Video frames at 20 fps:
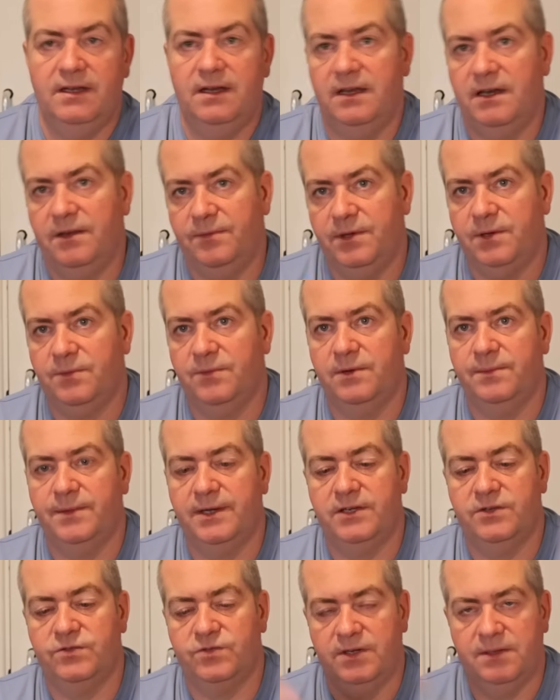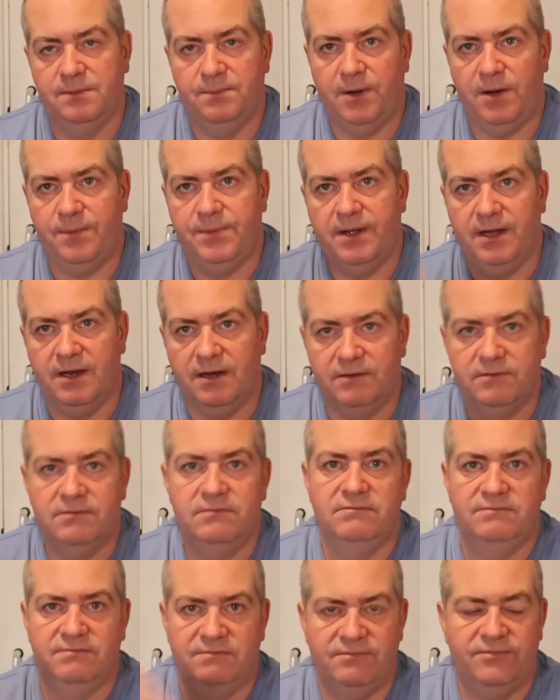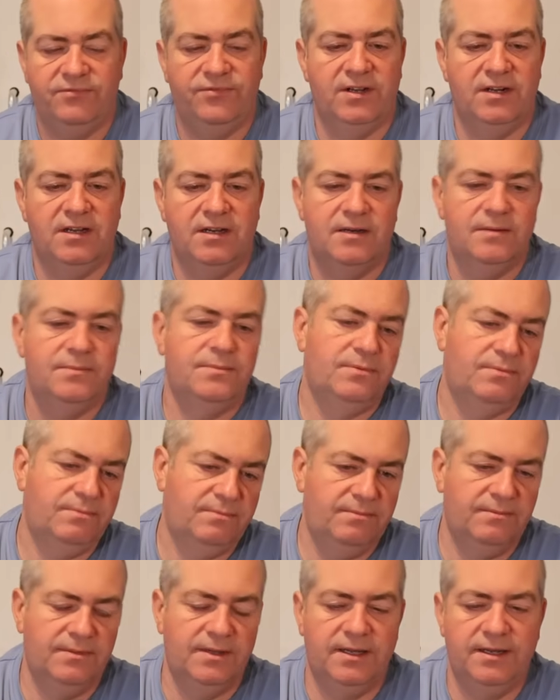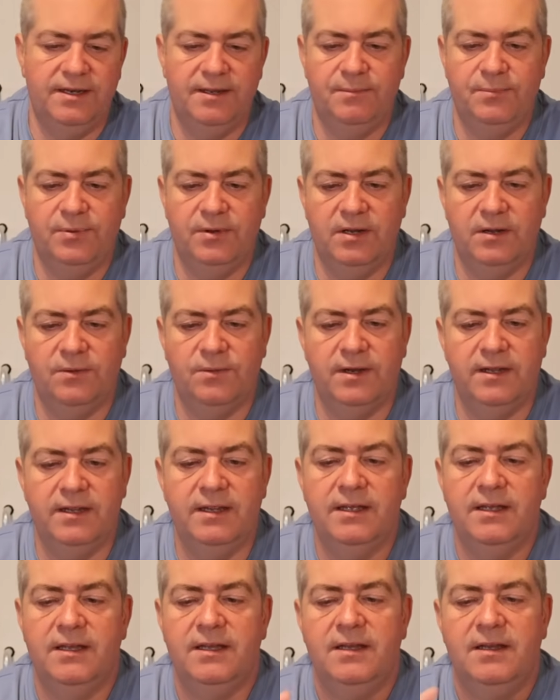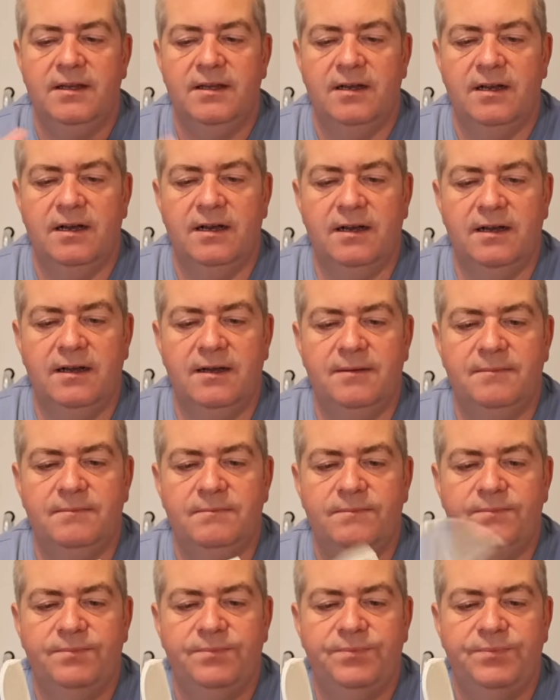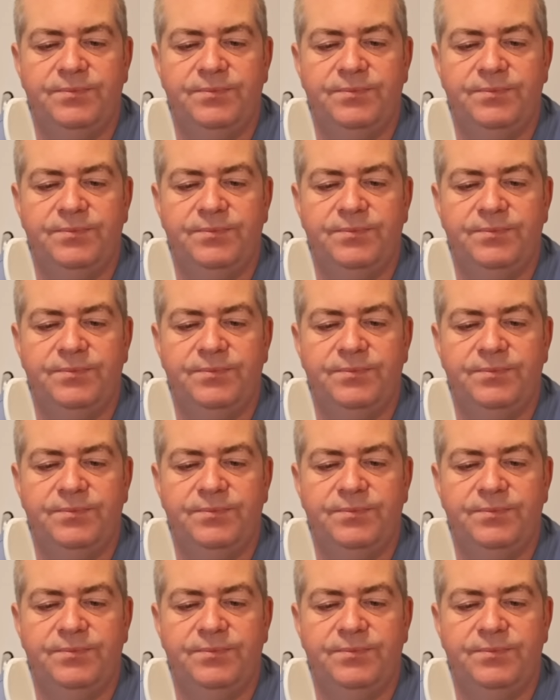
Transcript: and then when you want to make a drink, pop it out, fill it up, and then put it away. Has